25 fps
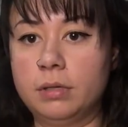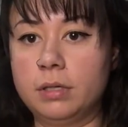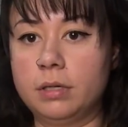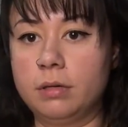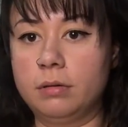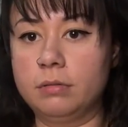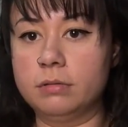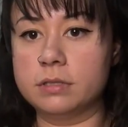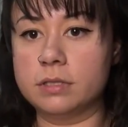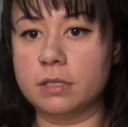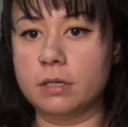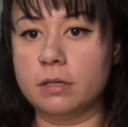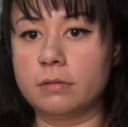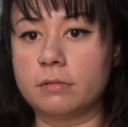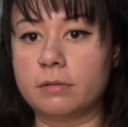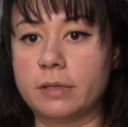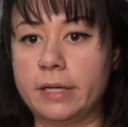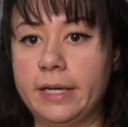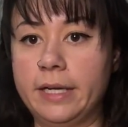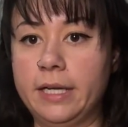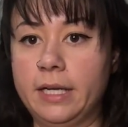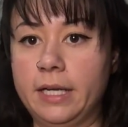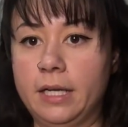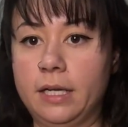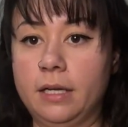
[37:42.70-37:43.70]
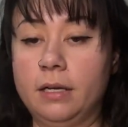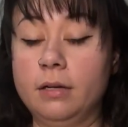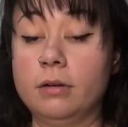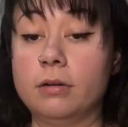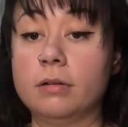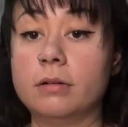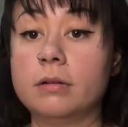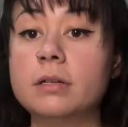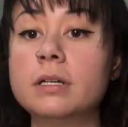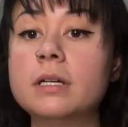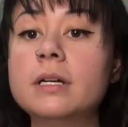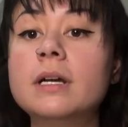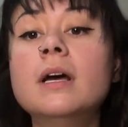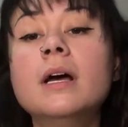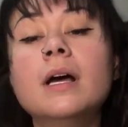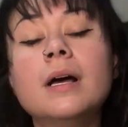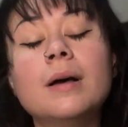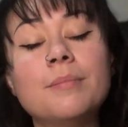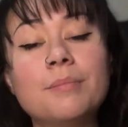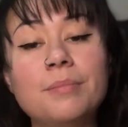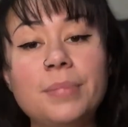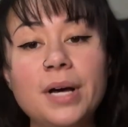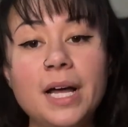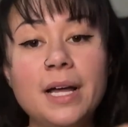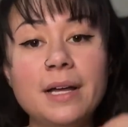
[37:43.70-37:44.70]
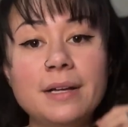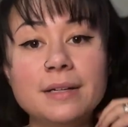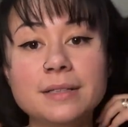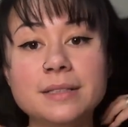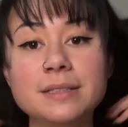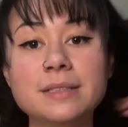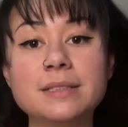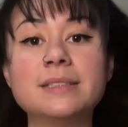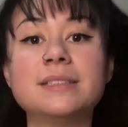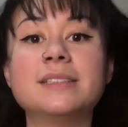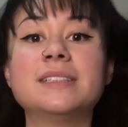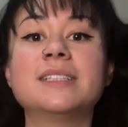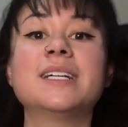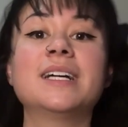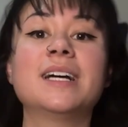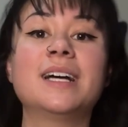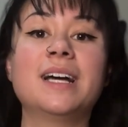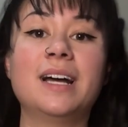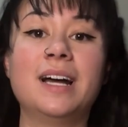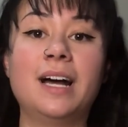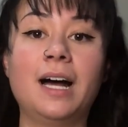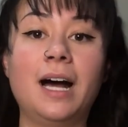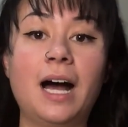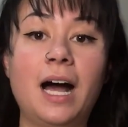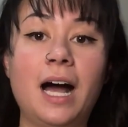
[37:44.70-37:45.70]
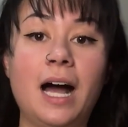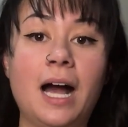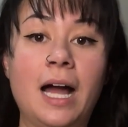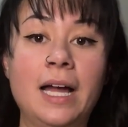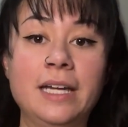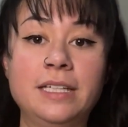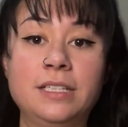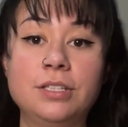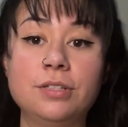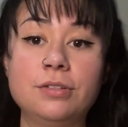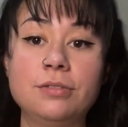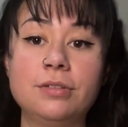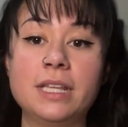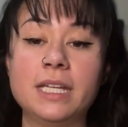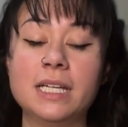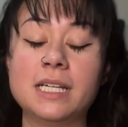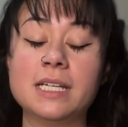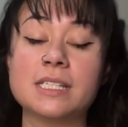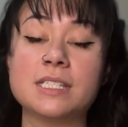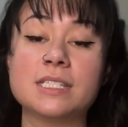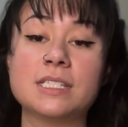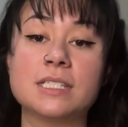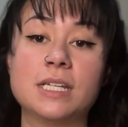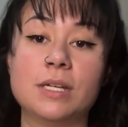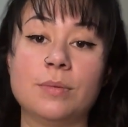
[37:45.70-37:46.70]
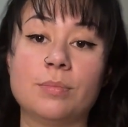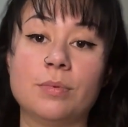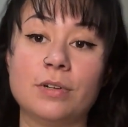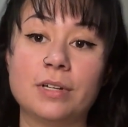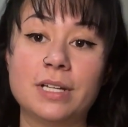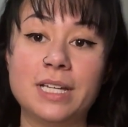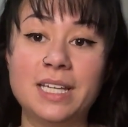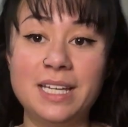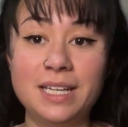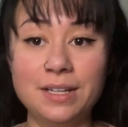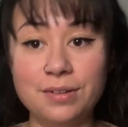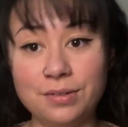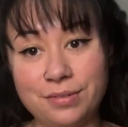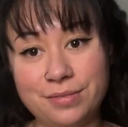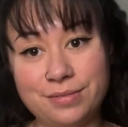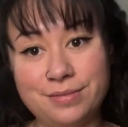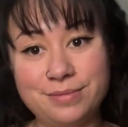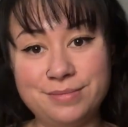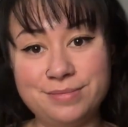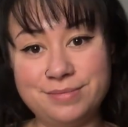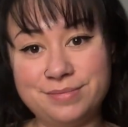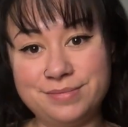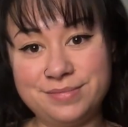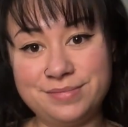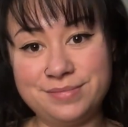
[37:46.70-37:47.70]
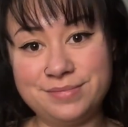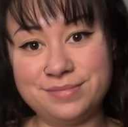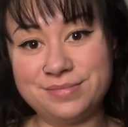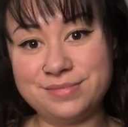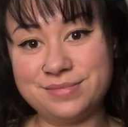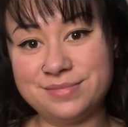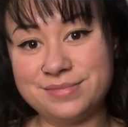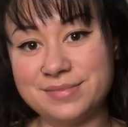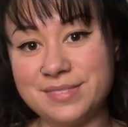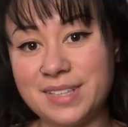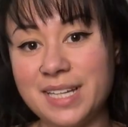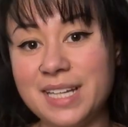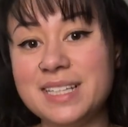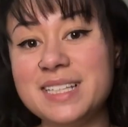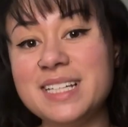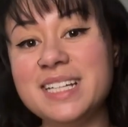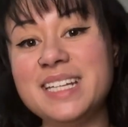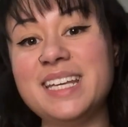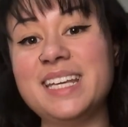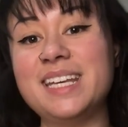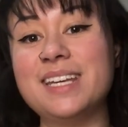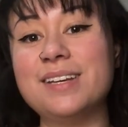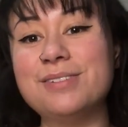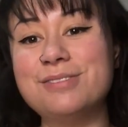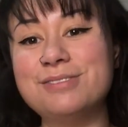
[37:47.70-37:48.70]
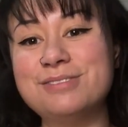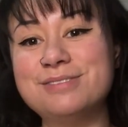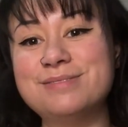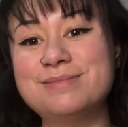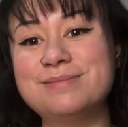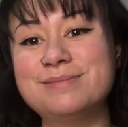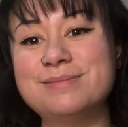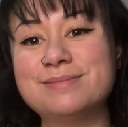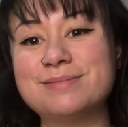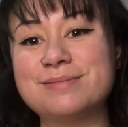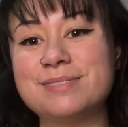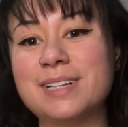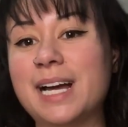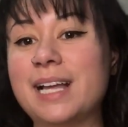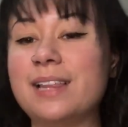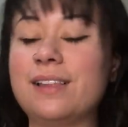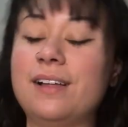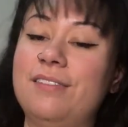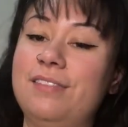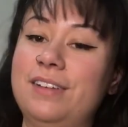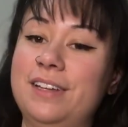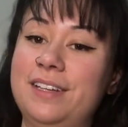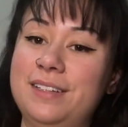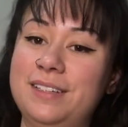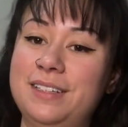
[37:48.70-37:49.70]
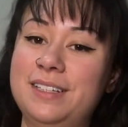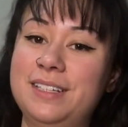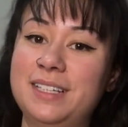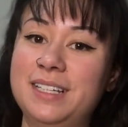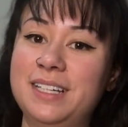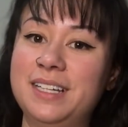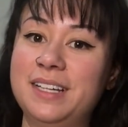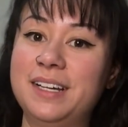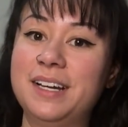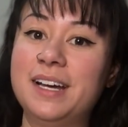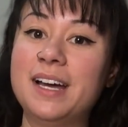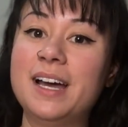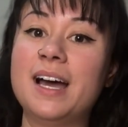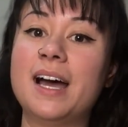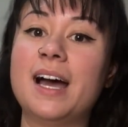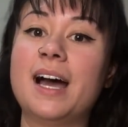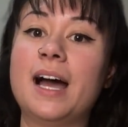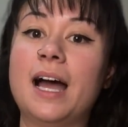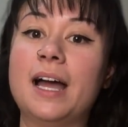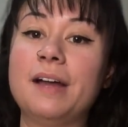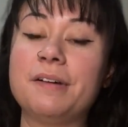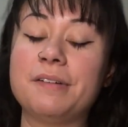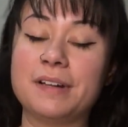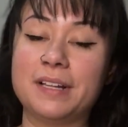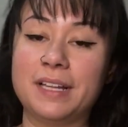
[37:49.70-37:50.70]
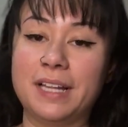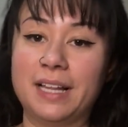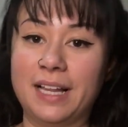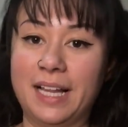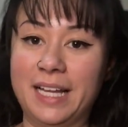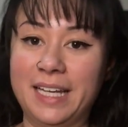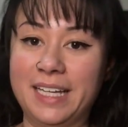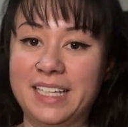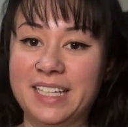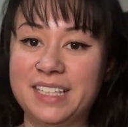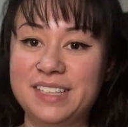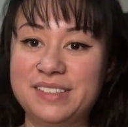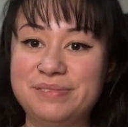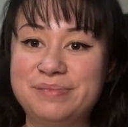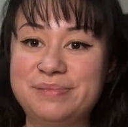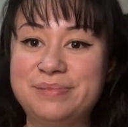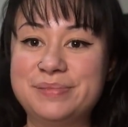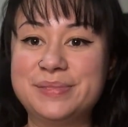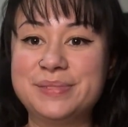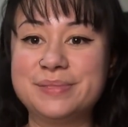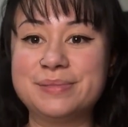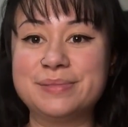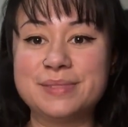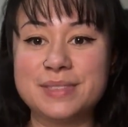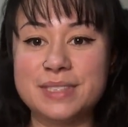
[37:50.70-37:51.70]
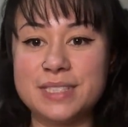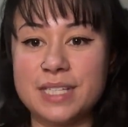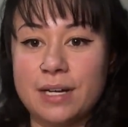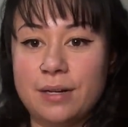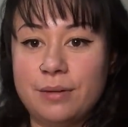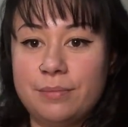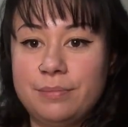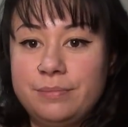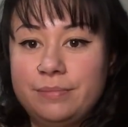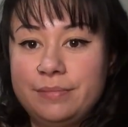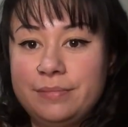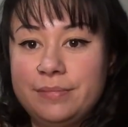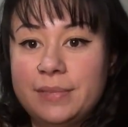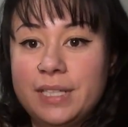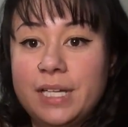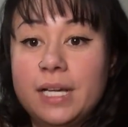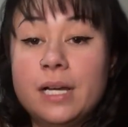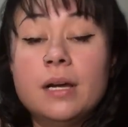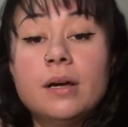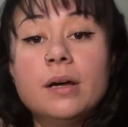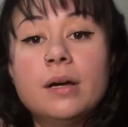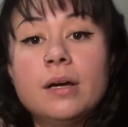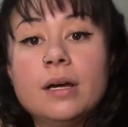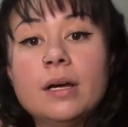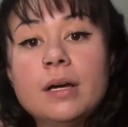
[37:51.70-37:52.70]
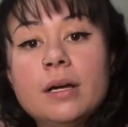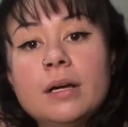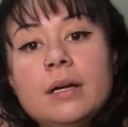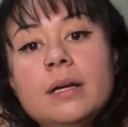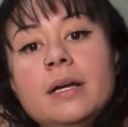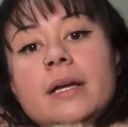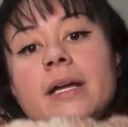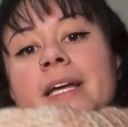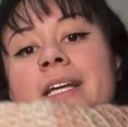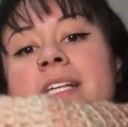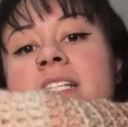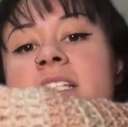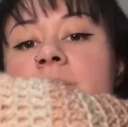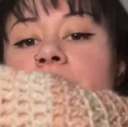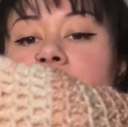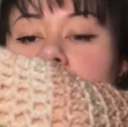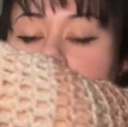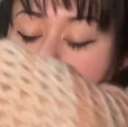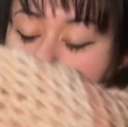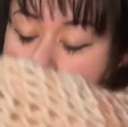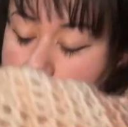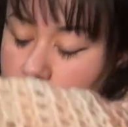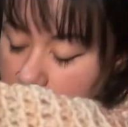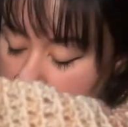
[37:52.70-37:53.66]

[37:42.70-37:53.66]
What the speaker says: goes on right here. But I do think it's super cute. Isn't it cute? I love it. I really like it. So, expanding